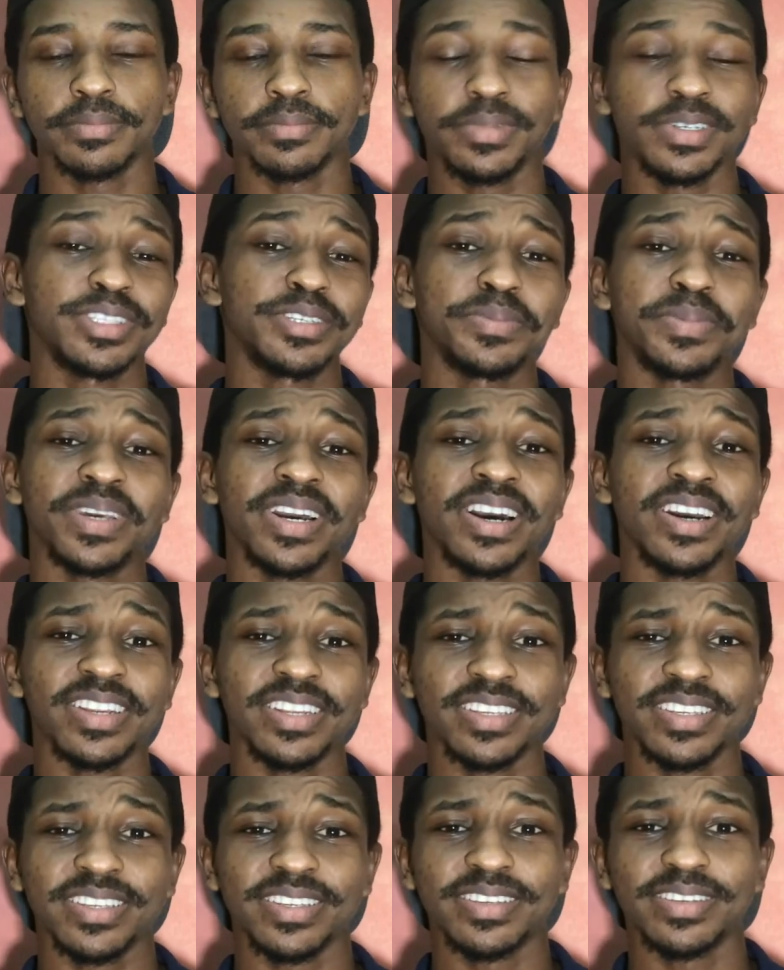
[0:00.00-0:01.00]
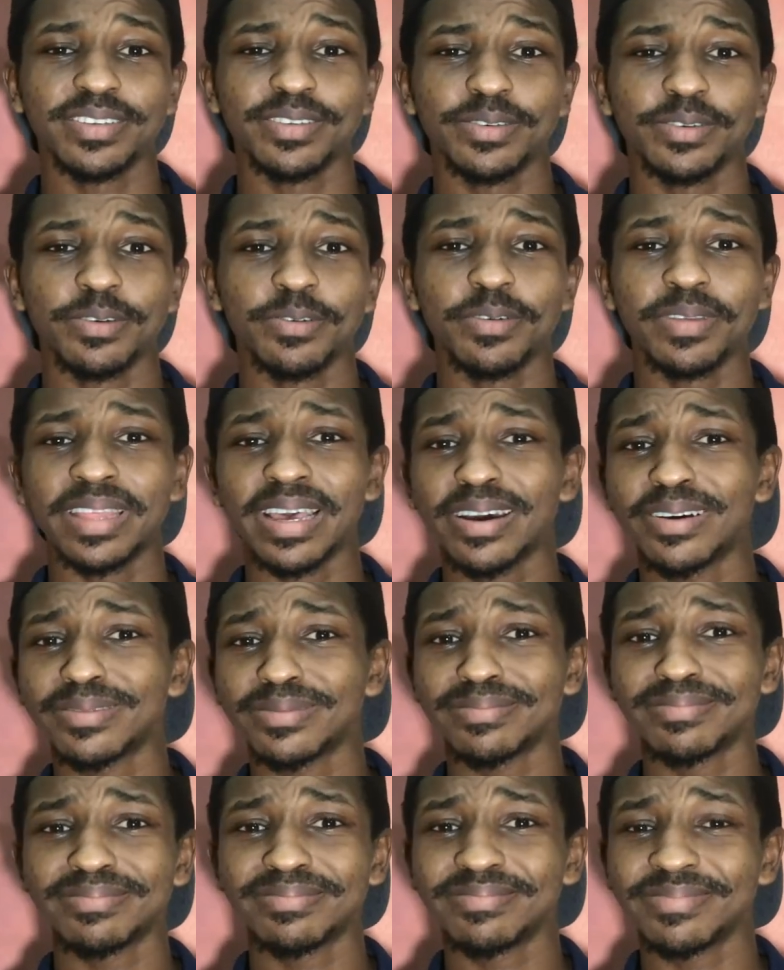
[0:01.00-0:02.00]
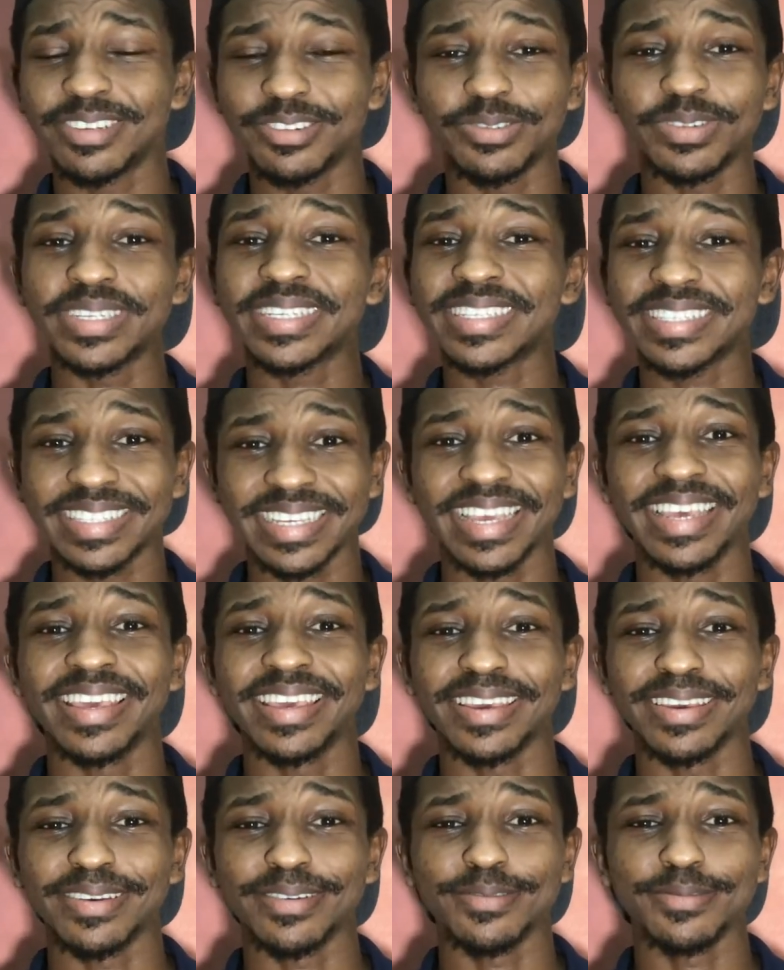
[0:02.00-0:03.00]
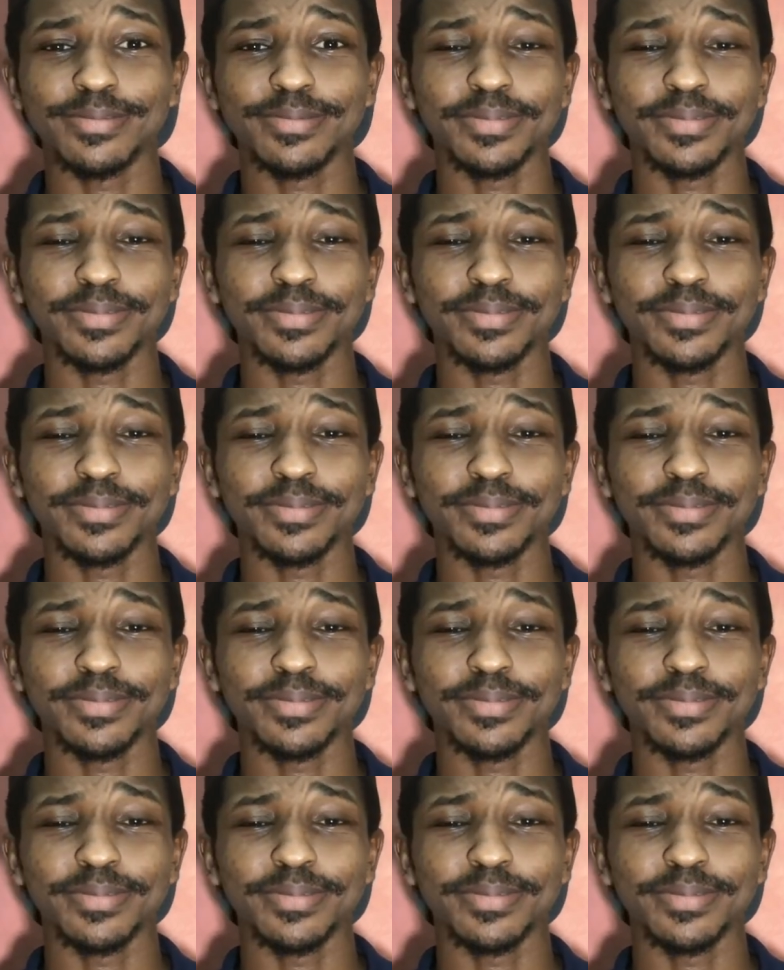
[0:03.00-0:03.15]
But to be honest, without risk taking,